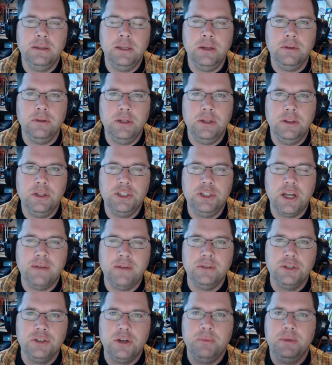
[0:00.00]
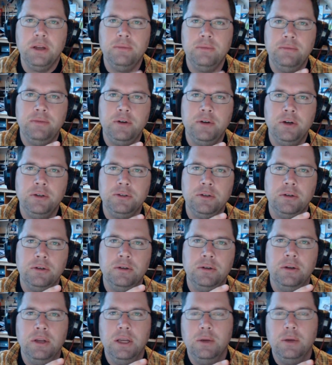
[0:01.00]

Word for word: You know, did the JavaScript come first, or